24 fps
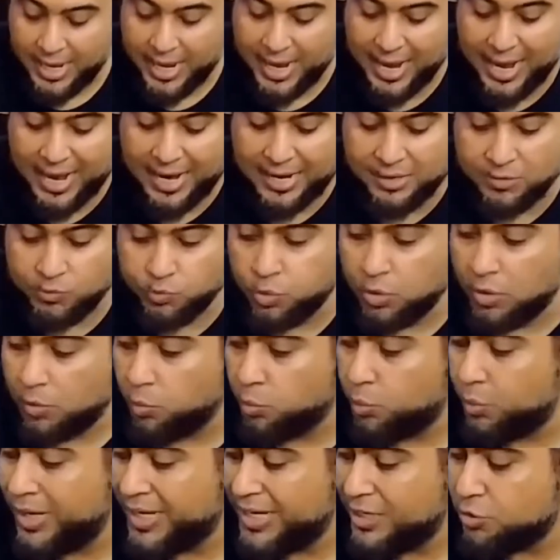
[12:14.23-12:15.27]
and
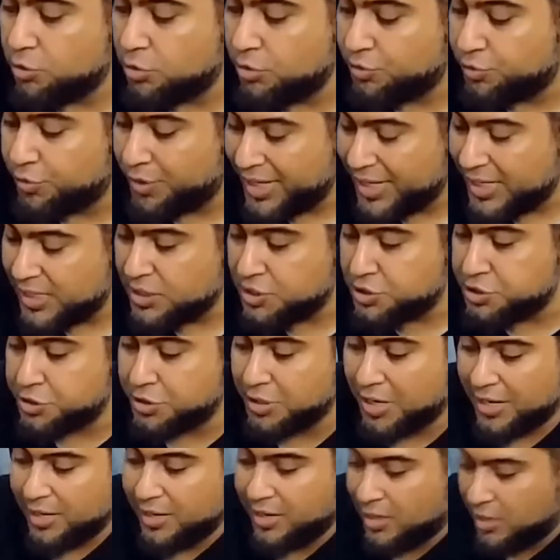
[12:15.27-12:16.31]
we don't reach,
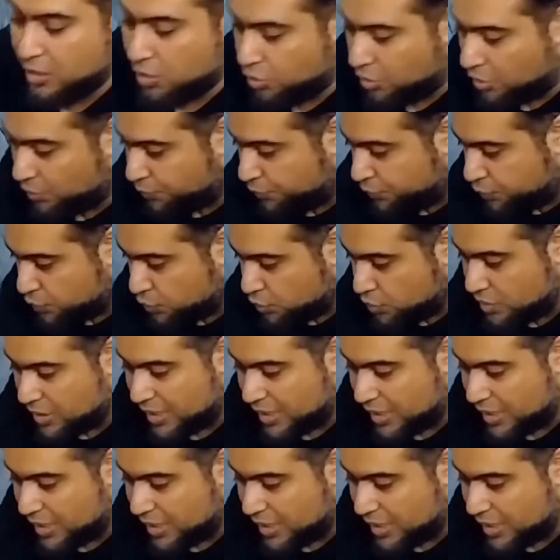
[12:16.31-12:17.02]
I run out of food,